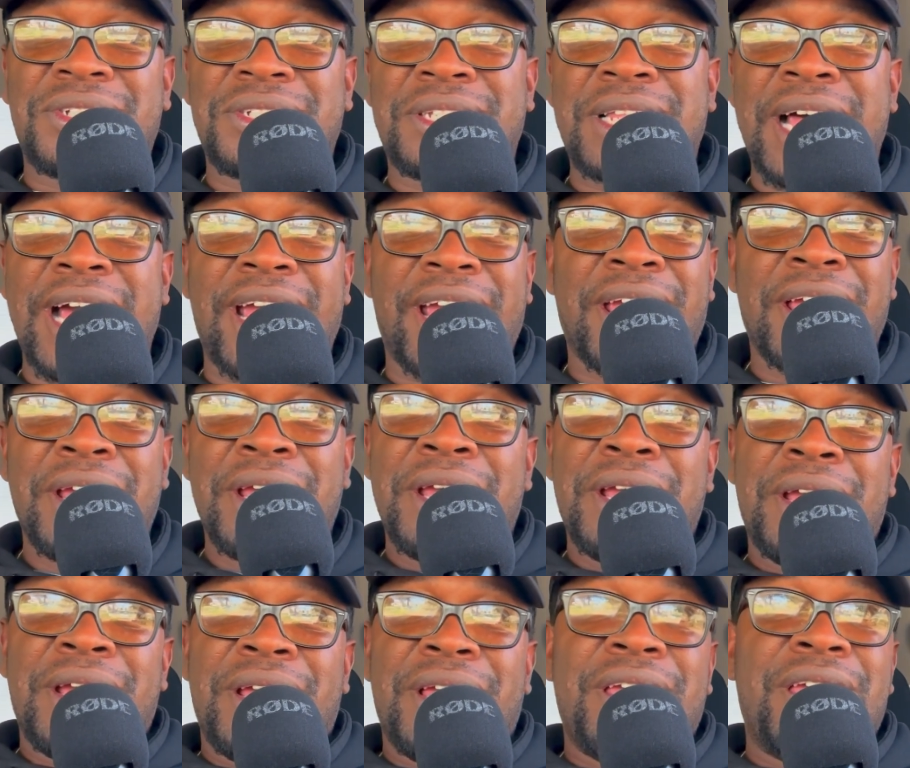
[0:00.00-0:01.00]
It's like,
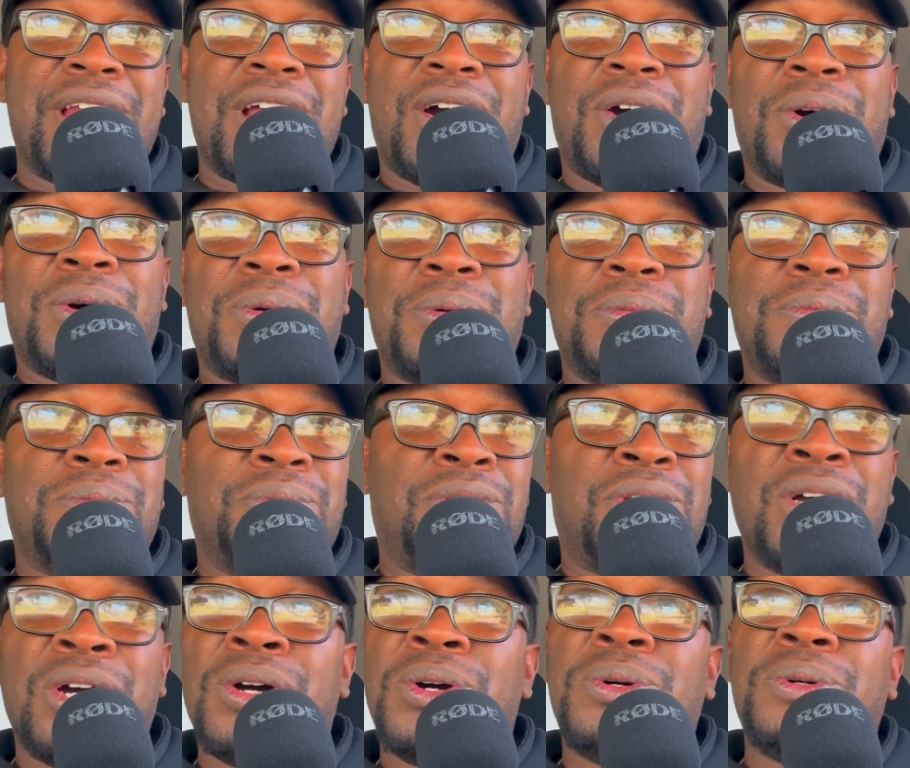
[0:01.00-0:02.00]

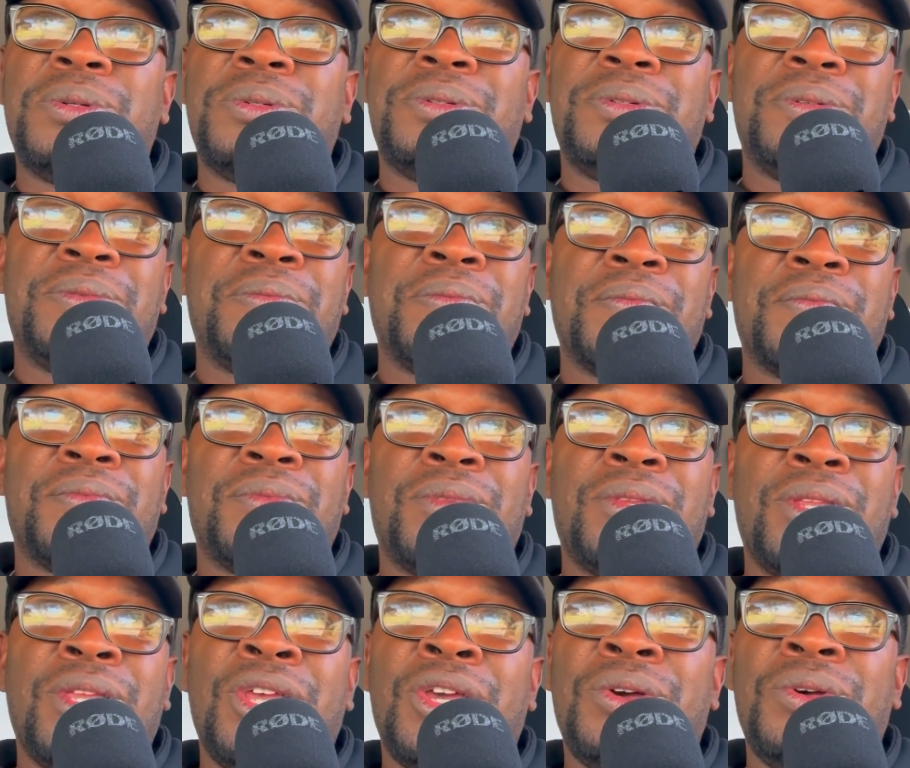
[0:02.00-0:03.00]
dude,
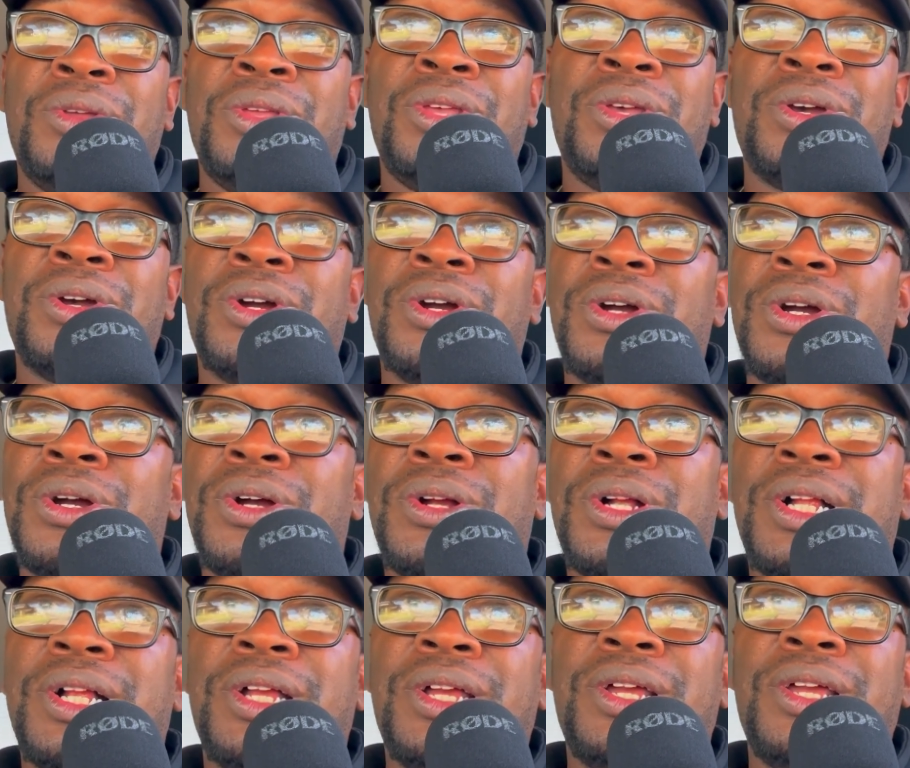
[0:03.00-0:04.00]

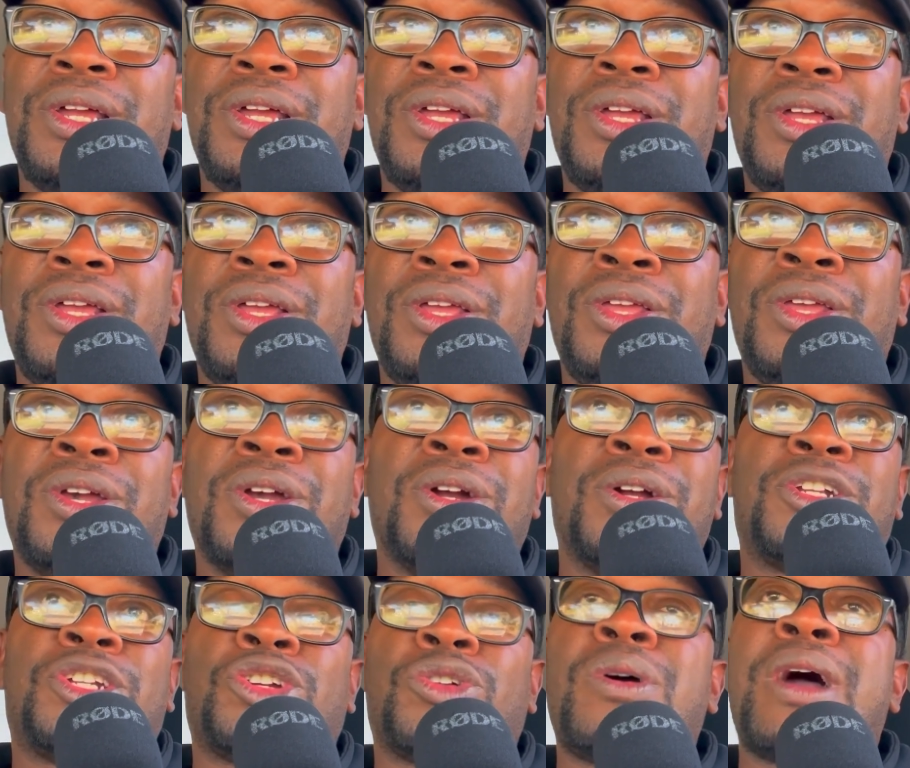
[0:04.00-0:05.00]
you're
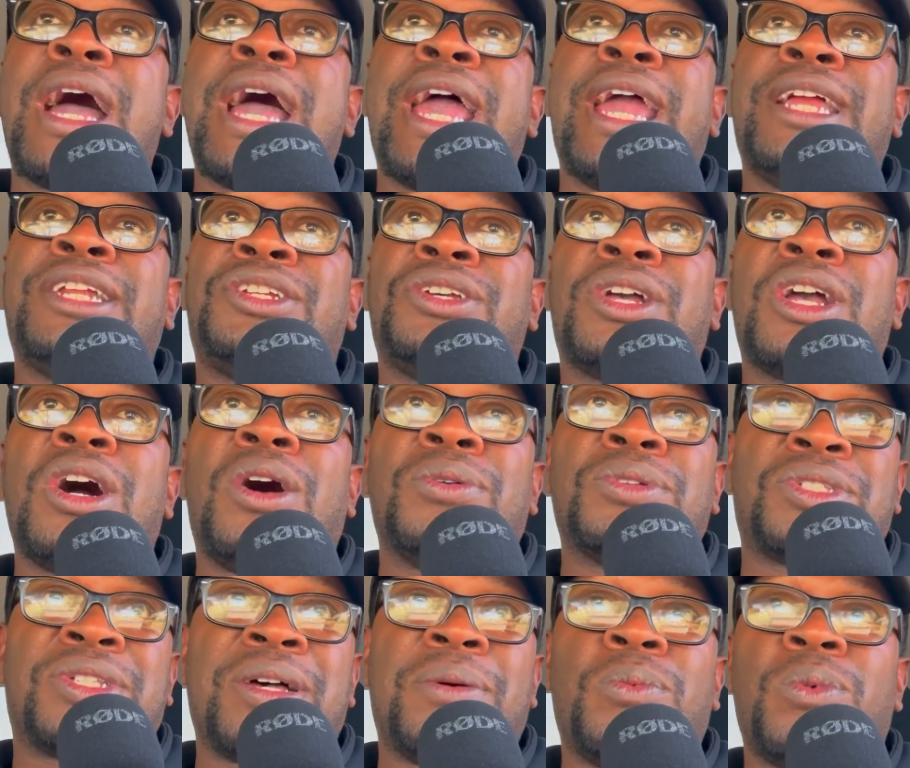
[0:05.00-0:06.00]
trying to go
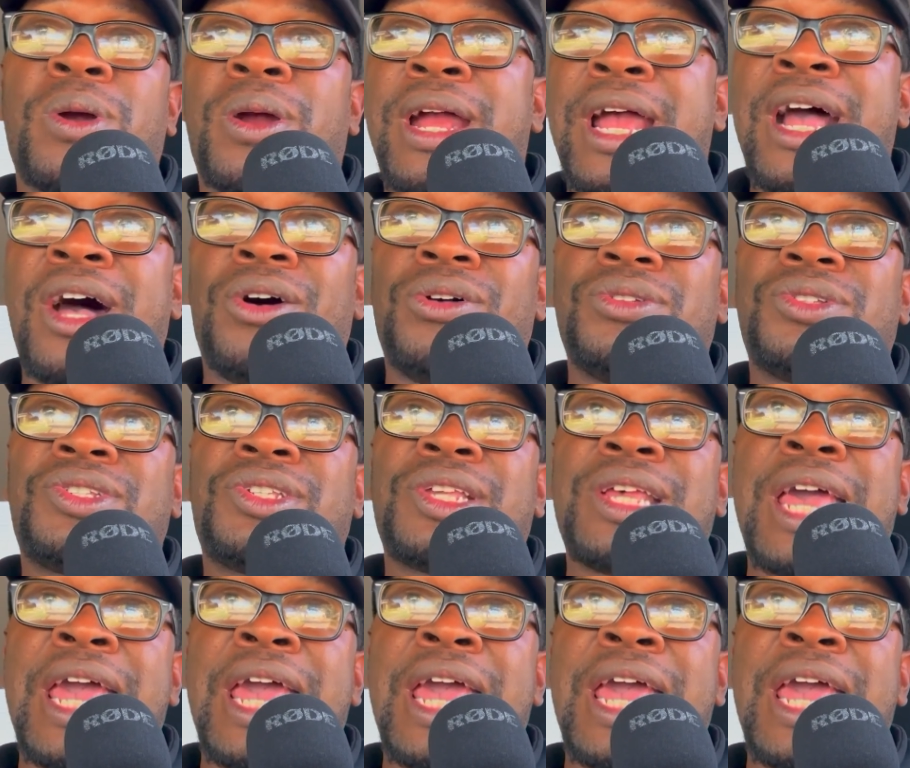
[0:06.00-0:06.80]
somewhere else,